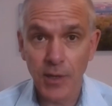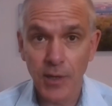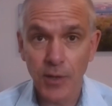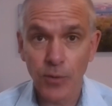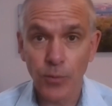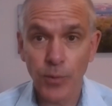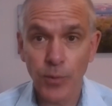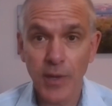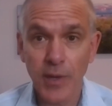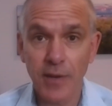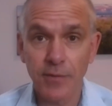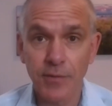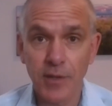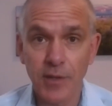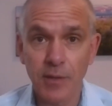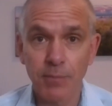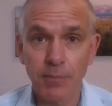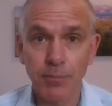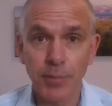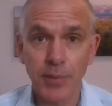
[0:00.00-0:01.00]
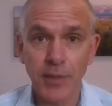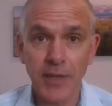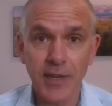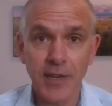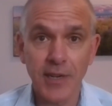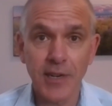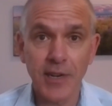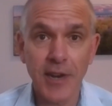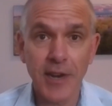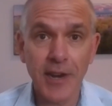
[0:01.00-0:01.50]
We have
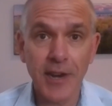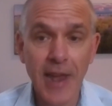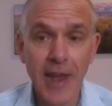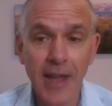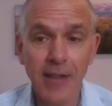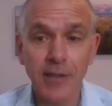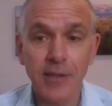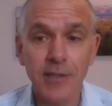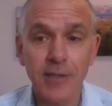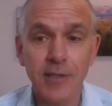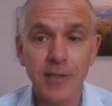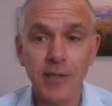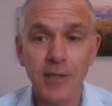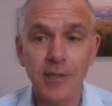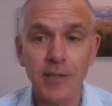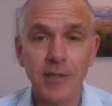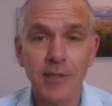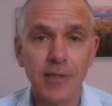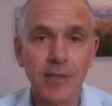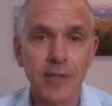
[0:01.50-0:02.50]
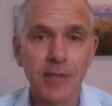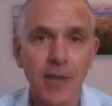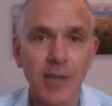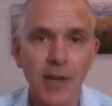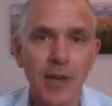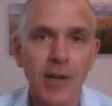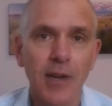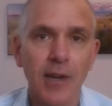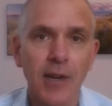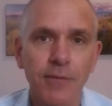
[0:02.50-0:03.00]
completed an analysis
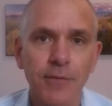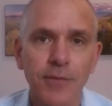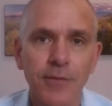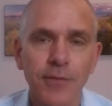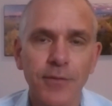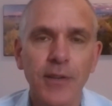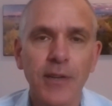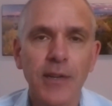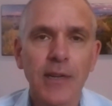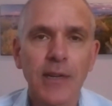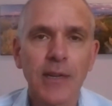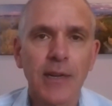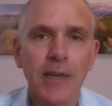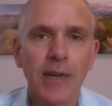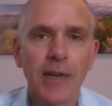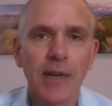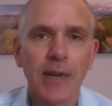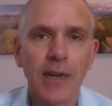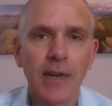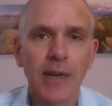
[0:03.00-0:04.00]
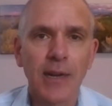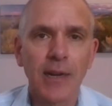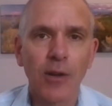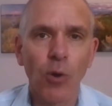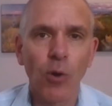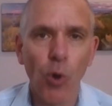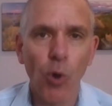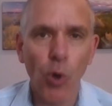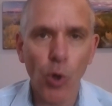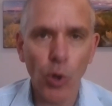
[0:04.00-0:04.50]
of
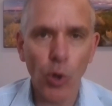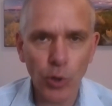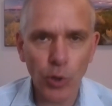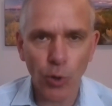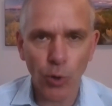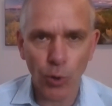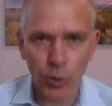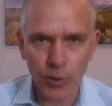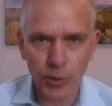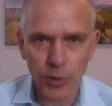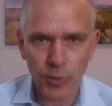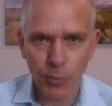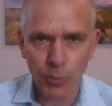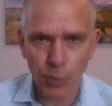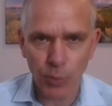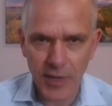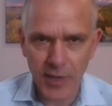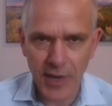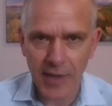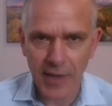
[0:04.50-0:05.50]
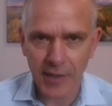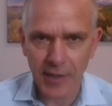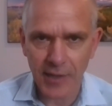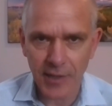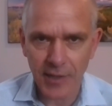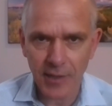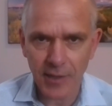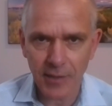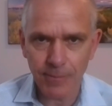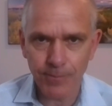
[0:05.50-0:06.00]
all-cause
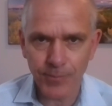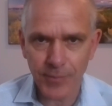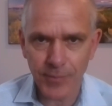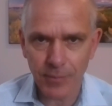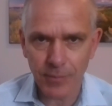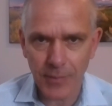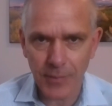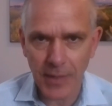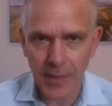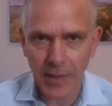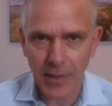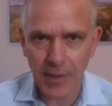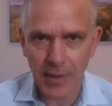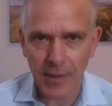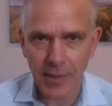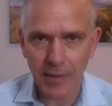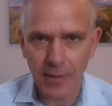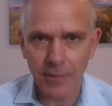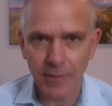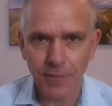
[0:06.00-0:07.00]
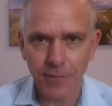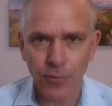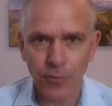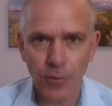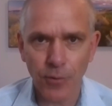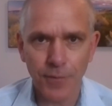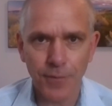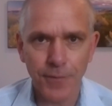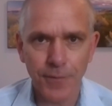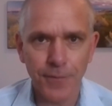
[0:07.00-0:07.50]
mortality
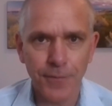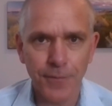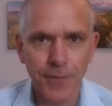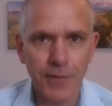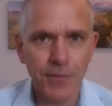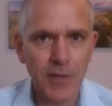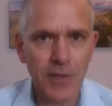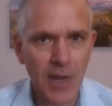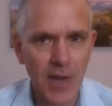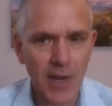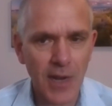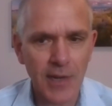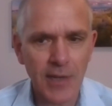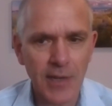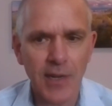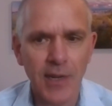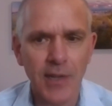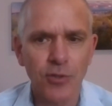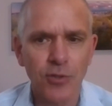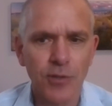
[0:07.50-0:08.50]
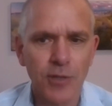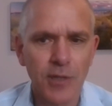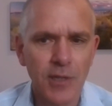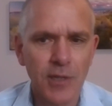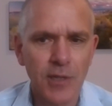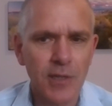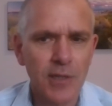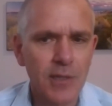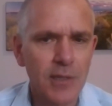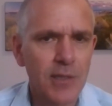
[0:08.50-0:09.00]
for 59
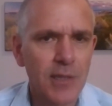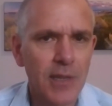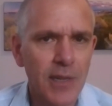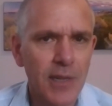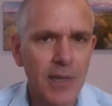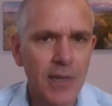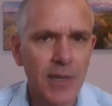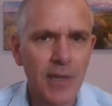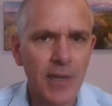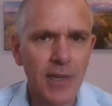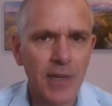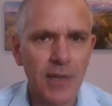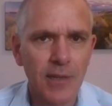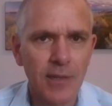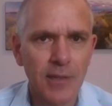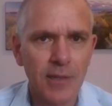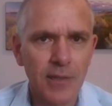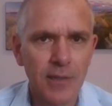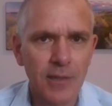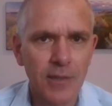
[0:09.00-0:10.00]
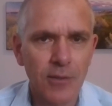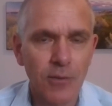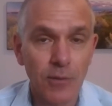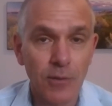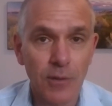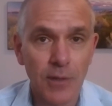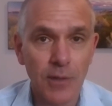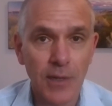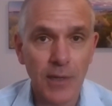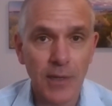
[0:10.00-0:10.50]
countries and
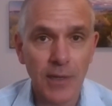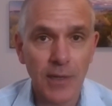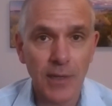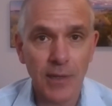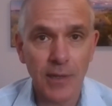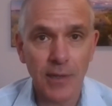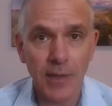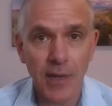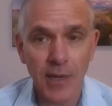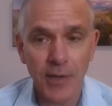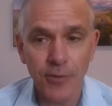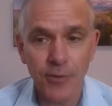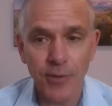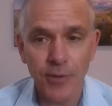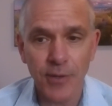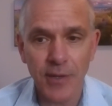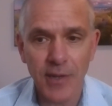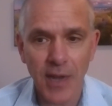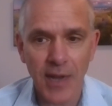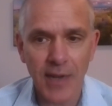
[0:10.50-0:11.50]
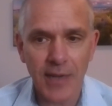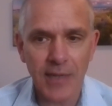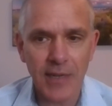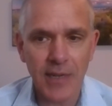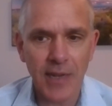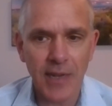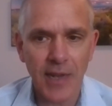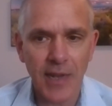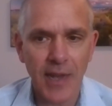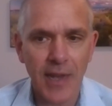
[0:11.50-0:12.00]

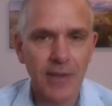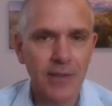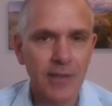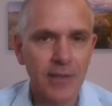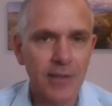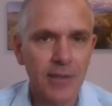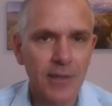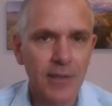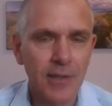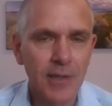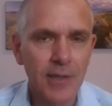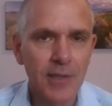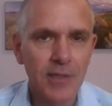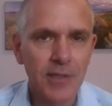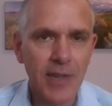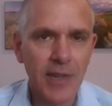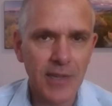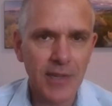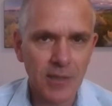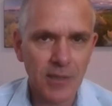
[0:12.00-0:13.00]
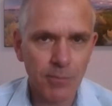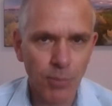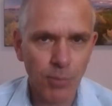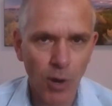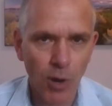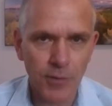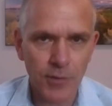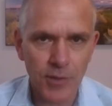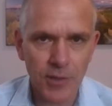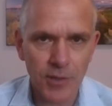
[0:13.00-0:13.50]
198 states and
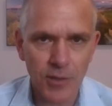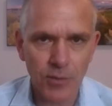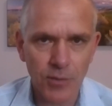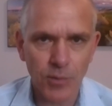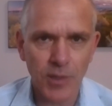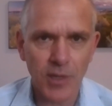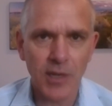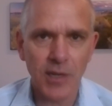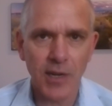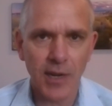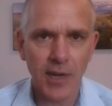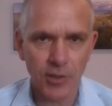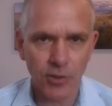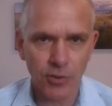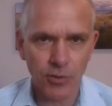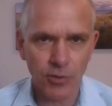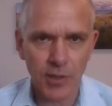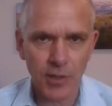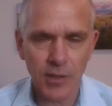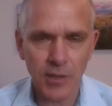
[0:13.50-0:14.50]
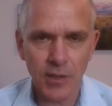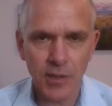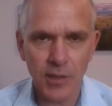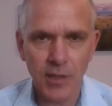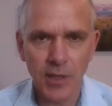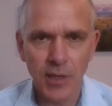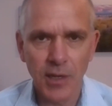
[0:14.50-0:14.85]
provinces within countries.